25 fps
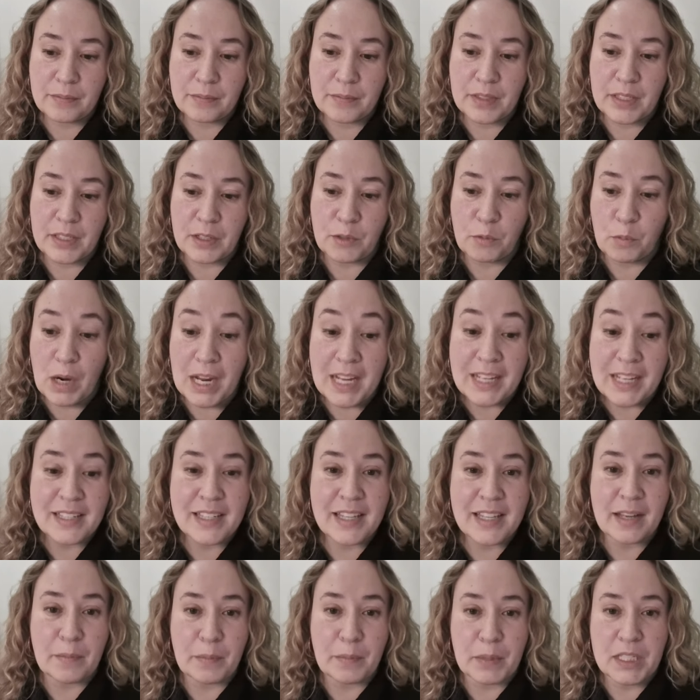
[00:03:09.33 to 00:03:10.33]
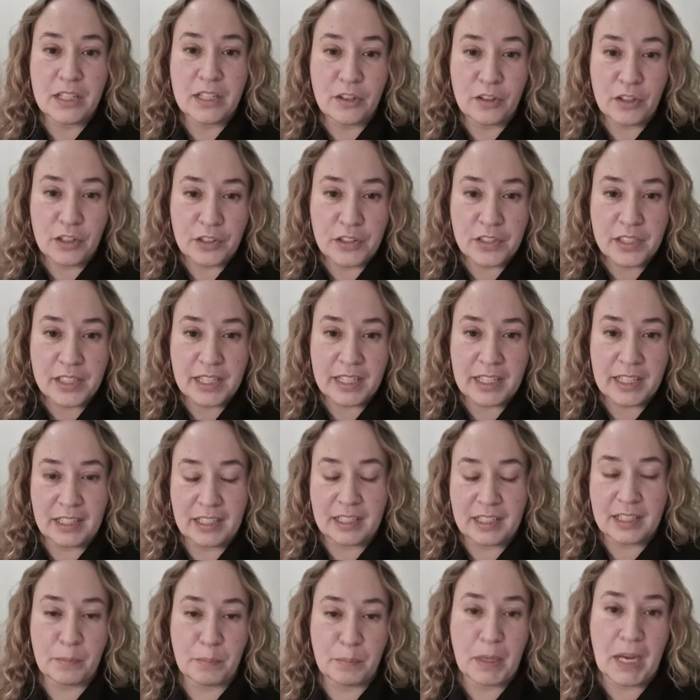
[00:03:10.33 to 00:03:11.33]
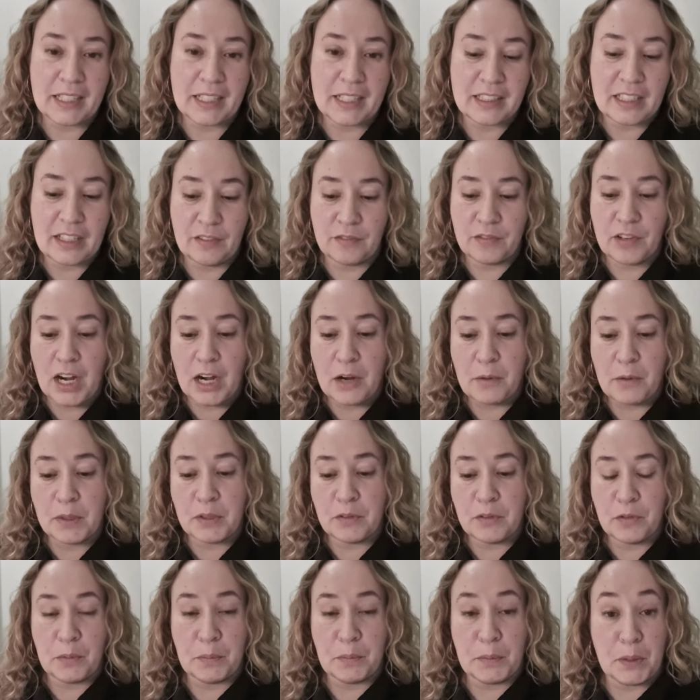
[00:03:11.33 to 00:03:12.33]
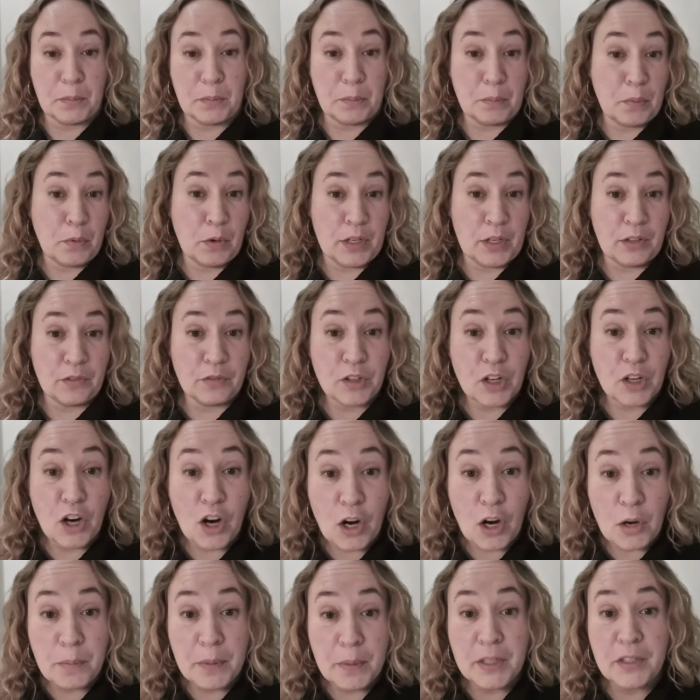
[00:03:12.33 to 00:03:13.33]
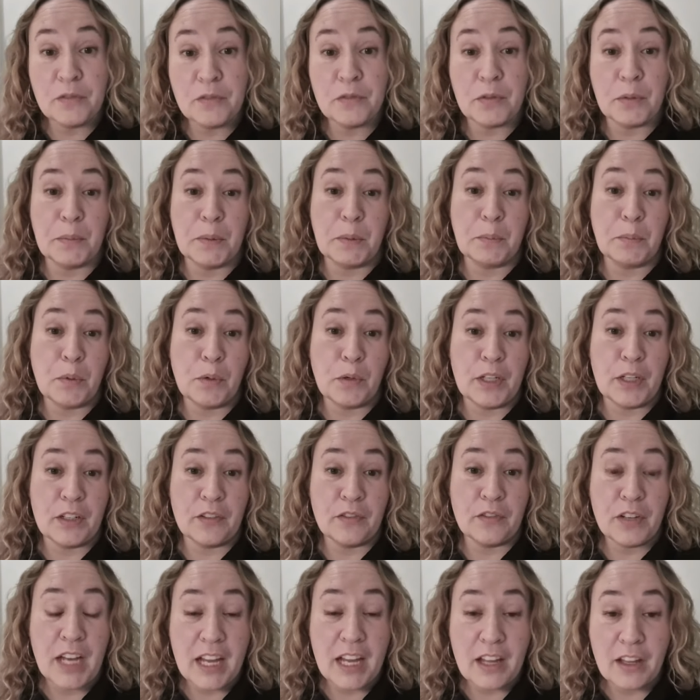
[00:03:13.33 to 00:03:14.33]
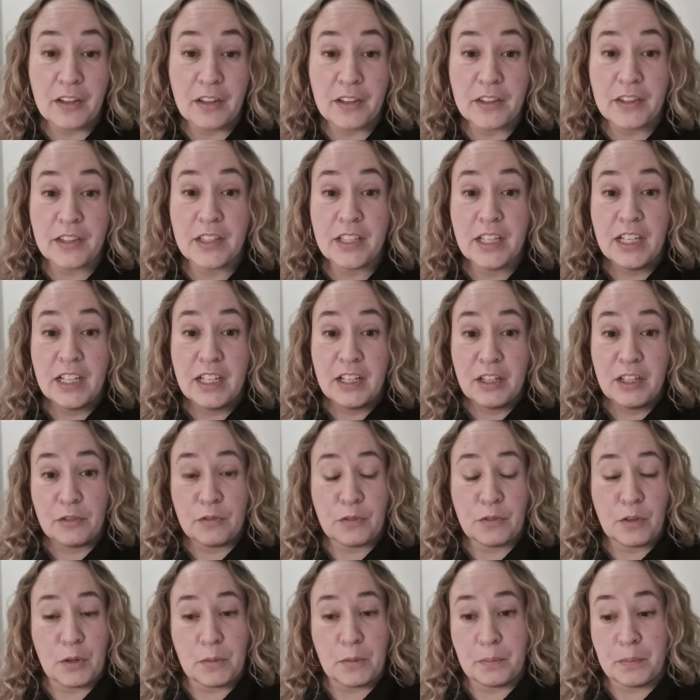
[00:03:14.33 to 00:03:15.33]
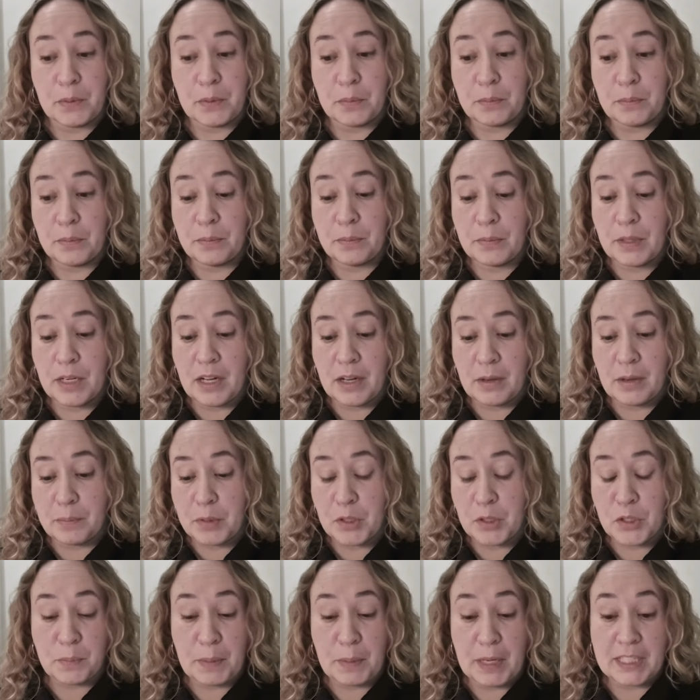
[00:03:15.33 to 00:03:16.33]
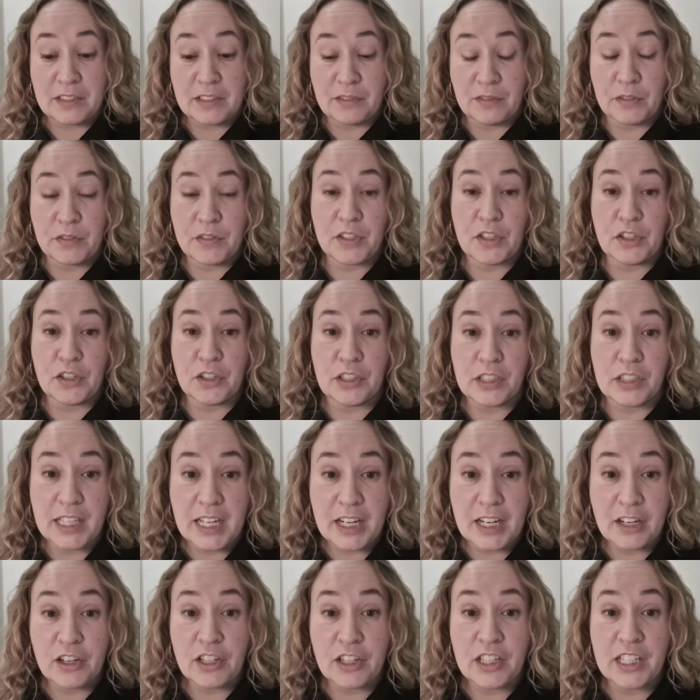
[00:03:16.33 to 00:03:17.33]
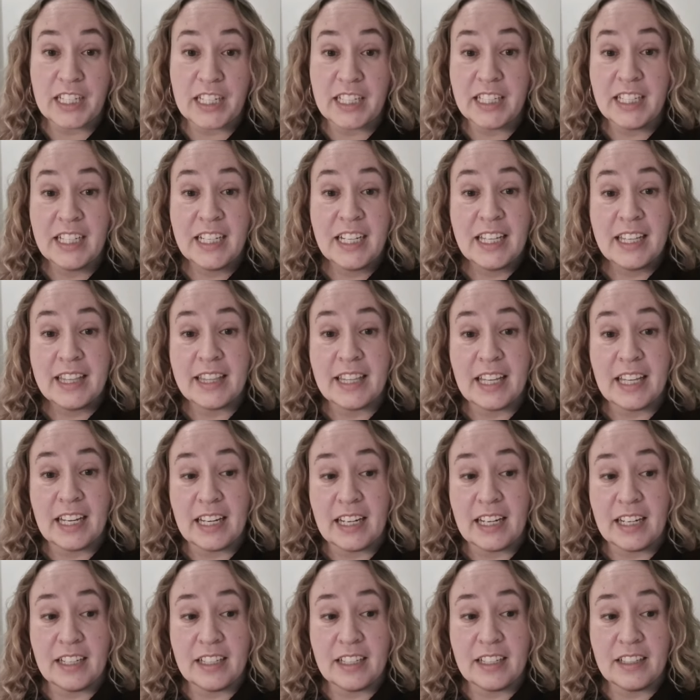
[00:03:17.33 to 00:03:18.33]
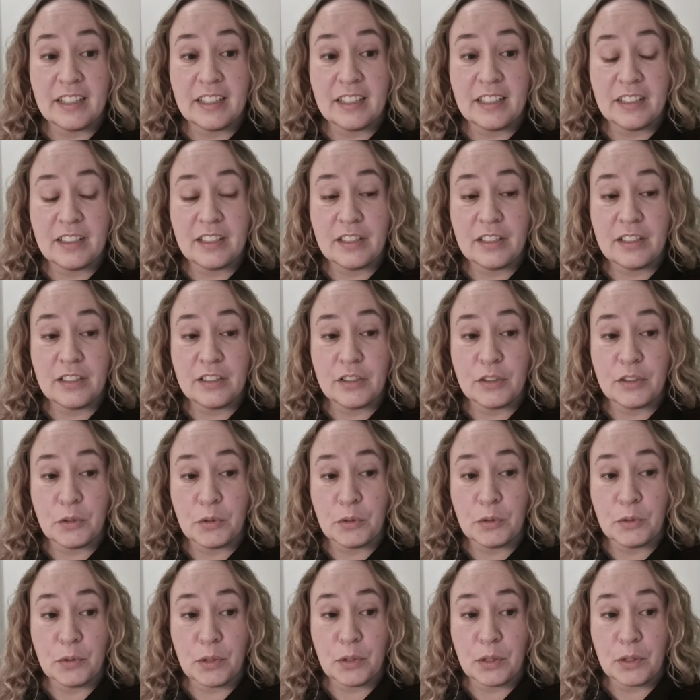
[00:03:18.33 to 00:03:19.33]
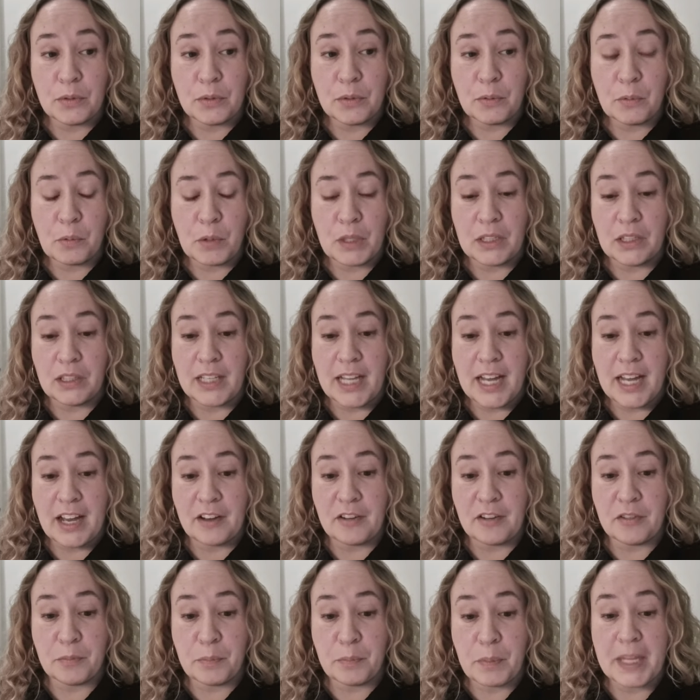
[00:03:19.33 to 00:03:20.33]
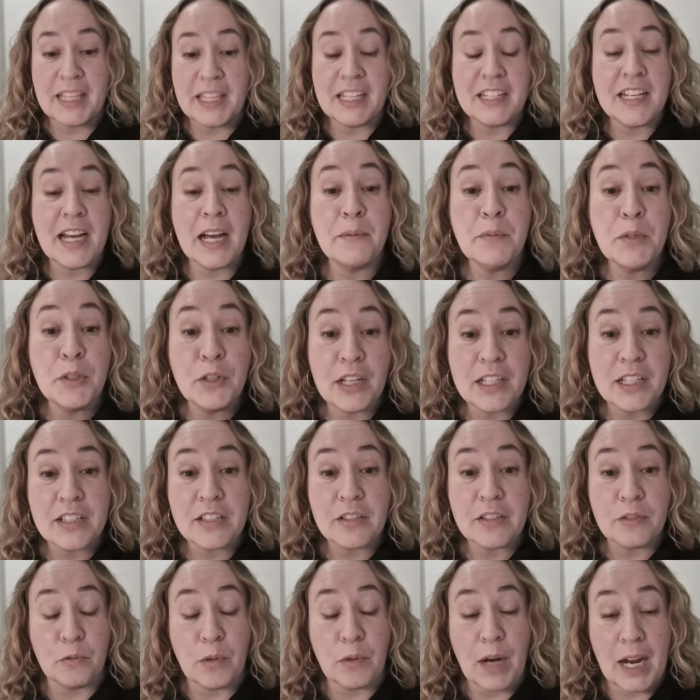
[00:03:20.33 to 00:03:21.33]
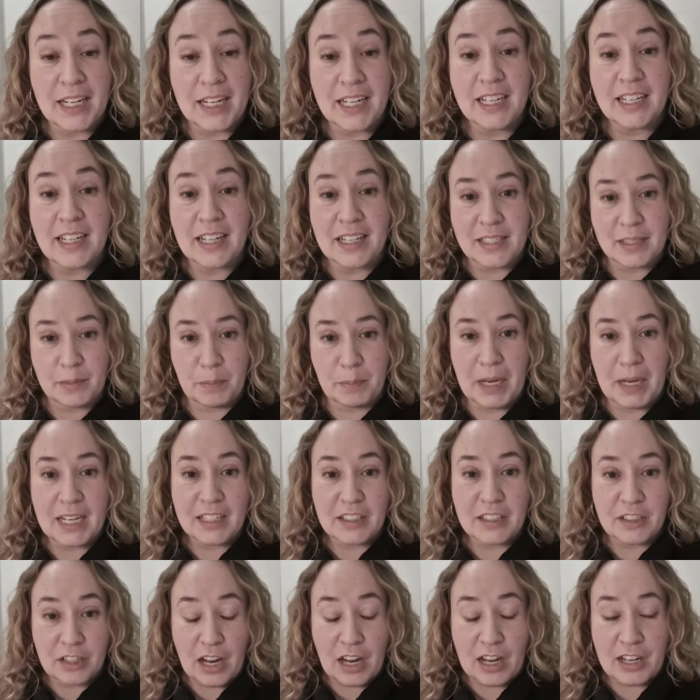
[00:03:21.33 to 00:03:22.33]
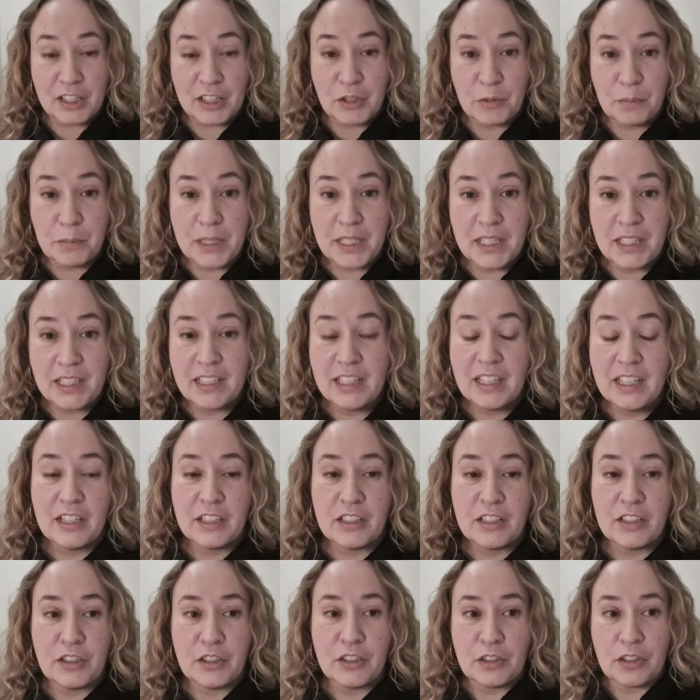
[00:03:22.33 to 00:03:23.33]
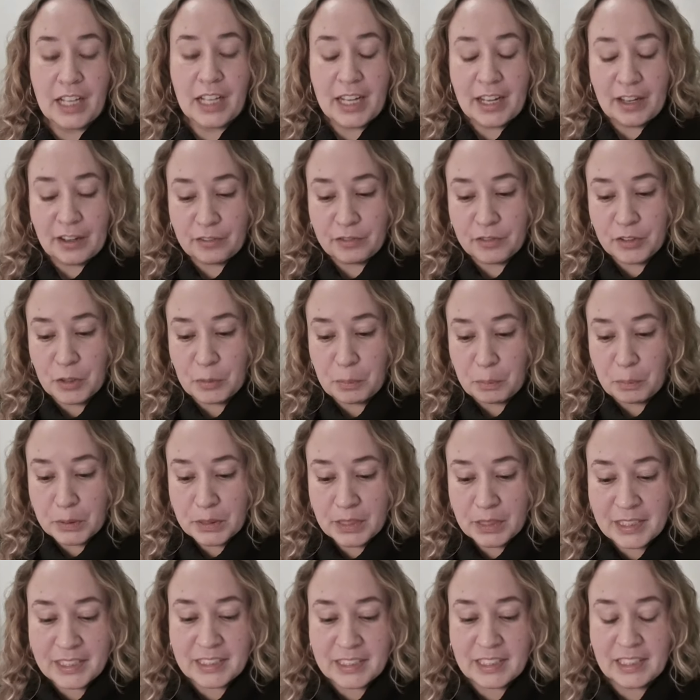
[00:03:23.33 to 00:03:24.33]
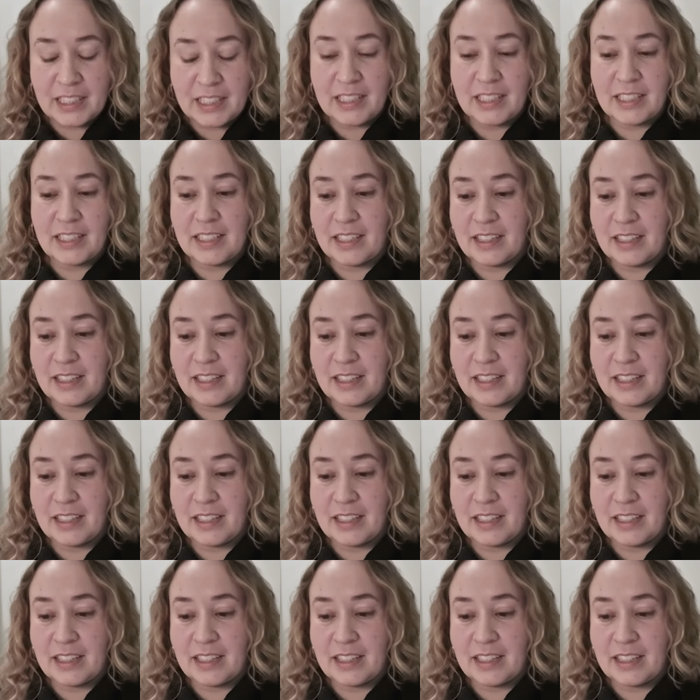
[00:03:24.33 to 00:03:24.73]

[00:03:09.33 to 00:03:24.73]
ways that materials can impact the environment from the point of carbon, from the point of health, from a perspective of circularity, then you will have, by the time you get to writing a spec document, you'll have completely